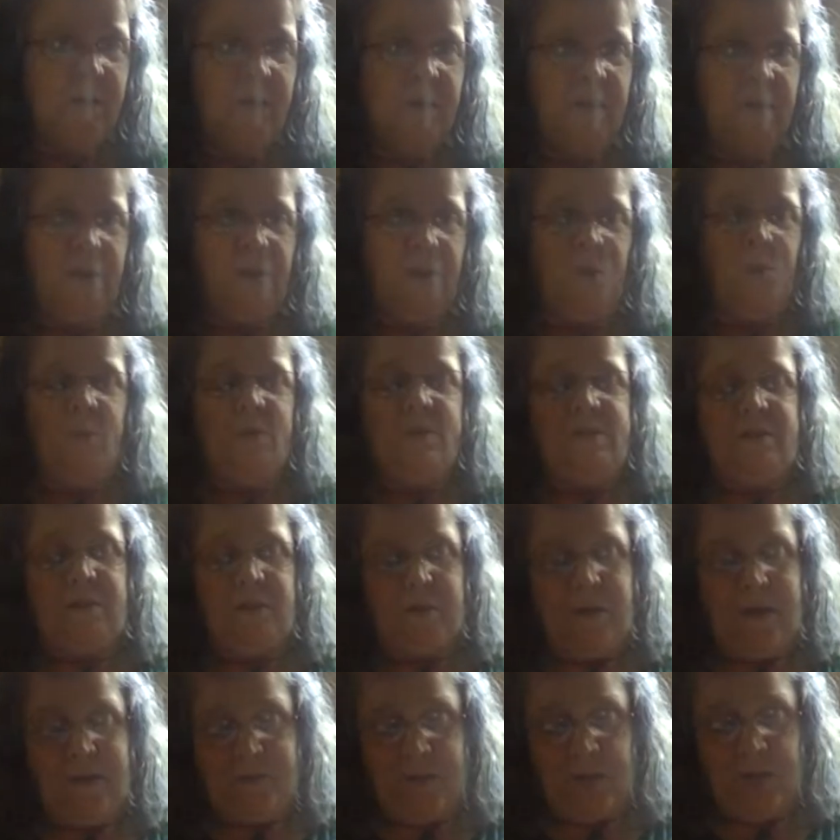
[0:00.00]
you know, we
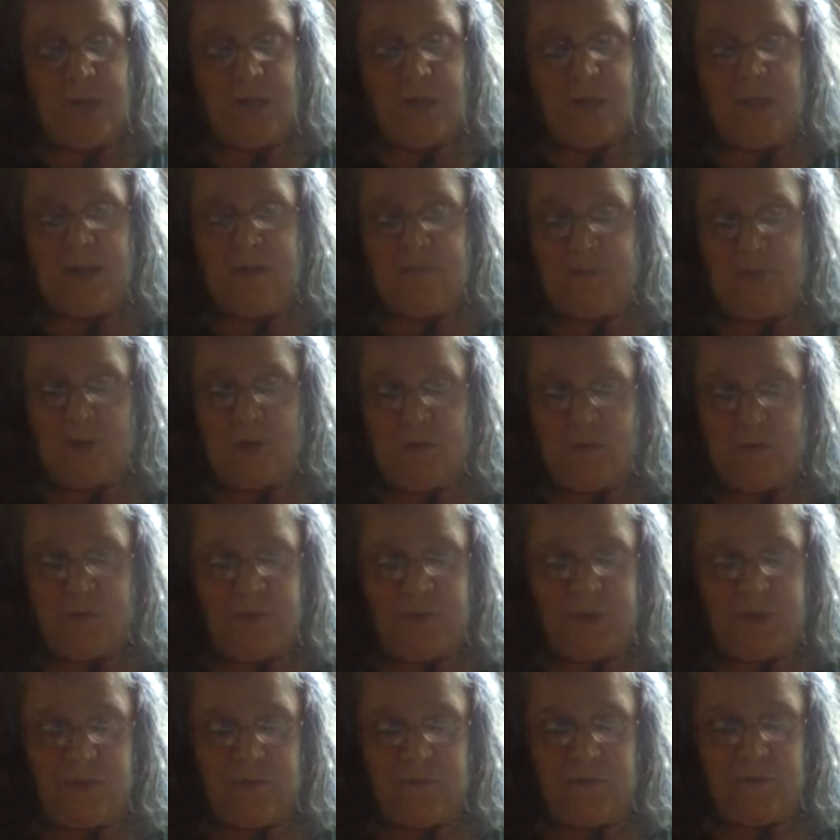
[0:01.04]
still have a lot of
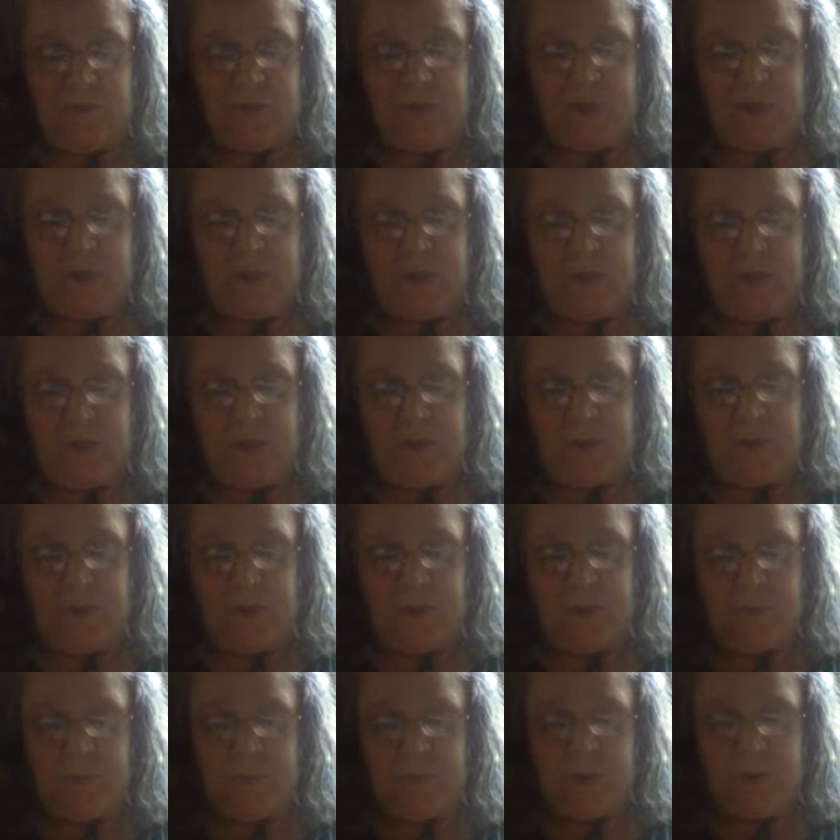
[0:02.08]
leftovers in the fridge.
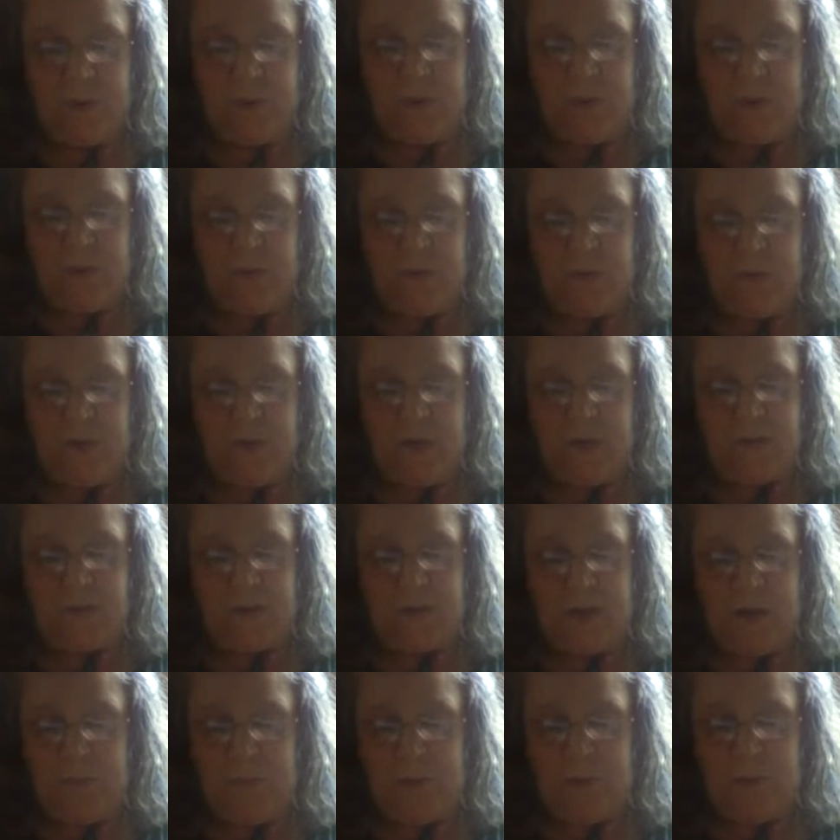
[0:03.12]
So, the next
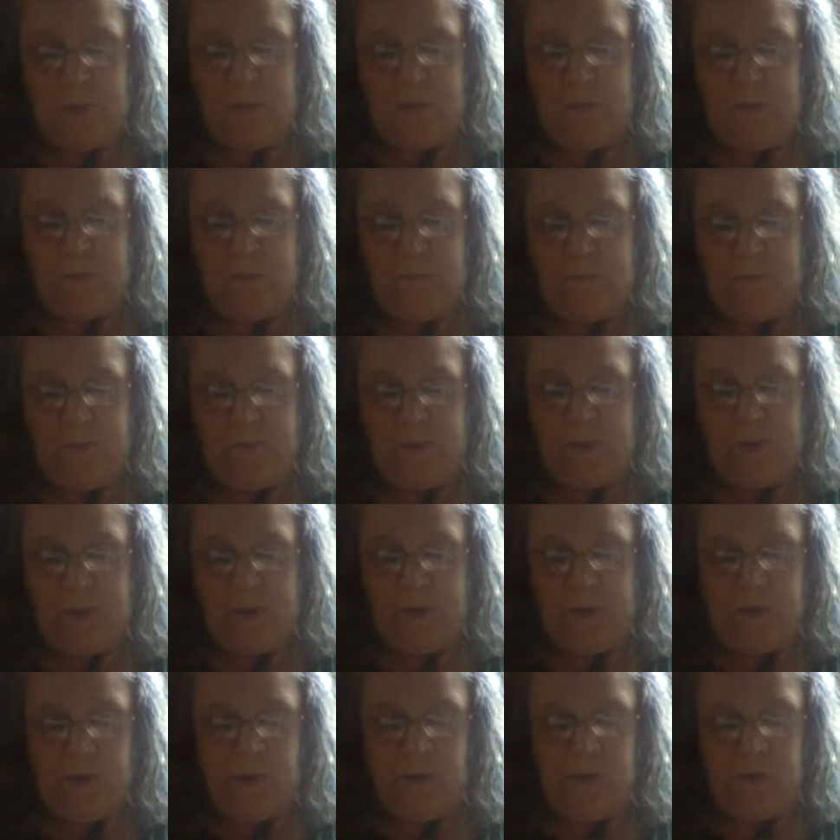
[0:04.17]
couple of,
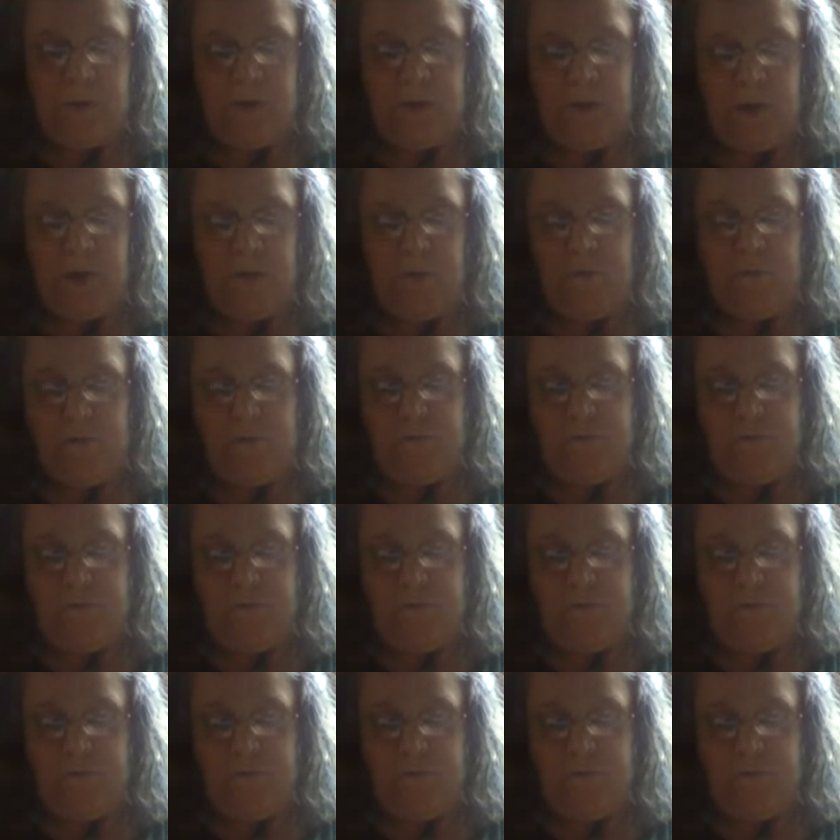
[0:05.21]
you know,